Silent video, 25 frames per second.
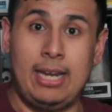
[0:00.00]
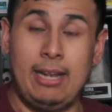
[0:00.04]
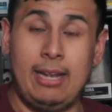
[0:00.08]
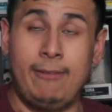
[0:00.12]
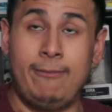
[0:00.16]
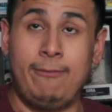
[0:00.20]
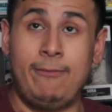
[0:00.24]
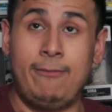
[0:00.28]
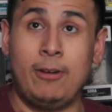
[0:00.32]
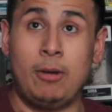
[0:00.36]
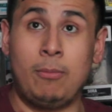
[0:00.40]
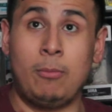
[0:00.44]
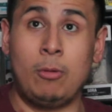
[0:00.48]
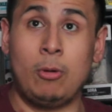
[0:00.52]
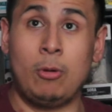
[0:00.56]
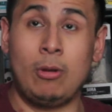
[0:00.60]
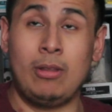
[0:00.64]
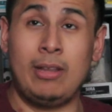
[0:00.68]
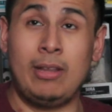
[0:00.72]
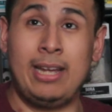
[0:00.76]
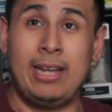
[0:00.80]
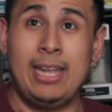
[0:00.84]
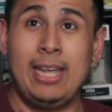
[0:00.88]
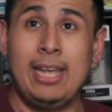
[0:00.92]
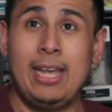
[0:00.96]
it felt more
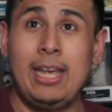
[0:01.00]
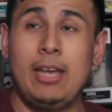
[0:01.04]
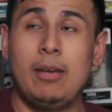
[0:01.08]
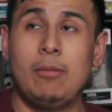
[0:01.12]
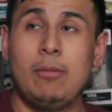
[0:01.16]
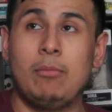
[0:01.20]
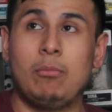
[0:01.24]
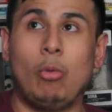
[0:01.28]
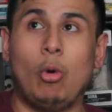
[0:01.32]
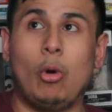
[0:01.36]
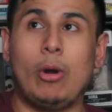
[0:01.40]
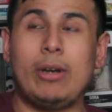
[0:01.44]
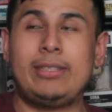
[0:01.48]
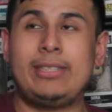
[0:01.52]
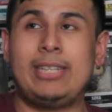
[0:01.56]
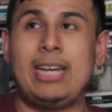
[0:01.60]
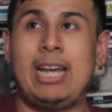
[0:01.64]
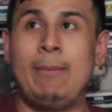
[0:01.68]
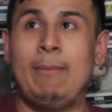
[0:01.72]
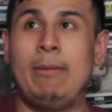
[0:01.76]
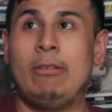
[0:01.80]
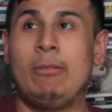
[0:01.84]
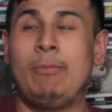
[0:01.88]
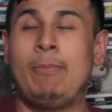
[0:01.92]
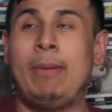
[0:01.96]
like more
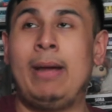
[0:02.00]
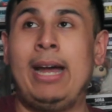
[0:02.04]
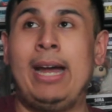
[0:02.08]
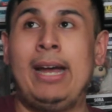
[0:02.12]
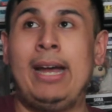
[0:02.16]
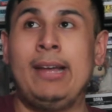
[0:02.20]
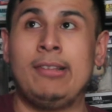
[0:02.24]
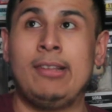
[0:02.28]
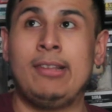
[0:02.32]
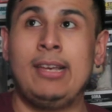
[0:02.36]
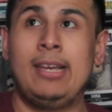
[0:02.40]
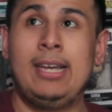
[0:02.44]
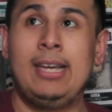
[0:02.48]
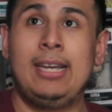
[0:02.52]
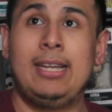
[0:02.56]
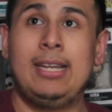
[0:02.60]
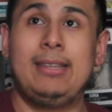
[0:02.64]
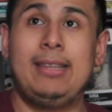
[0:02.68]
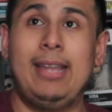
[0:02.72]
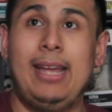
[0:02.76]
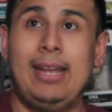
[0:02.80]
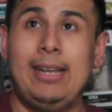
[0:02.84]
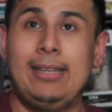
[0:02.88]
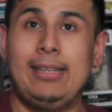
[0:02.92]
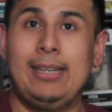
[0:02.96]
time has passed
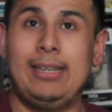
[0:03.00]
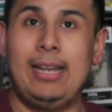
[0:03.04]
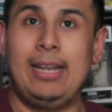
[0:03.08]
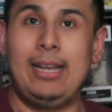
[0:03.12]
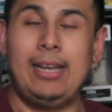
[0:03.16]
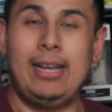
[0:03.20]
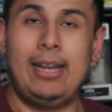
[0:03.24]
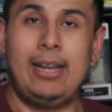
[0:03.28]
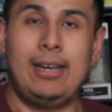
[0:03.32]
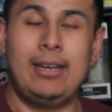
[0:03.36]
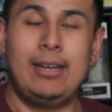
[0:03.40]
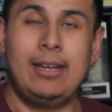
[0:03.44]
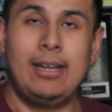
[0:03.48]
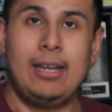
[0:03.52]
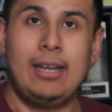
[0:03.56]
than needed.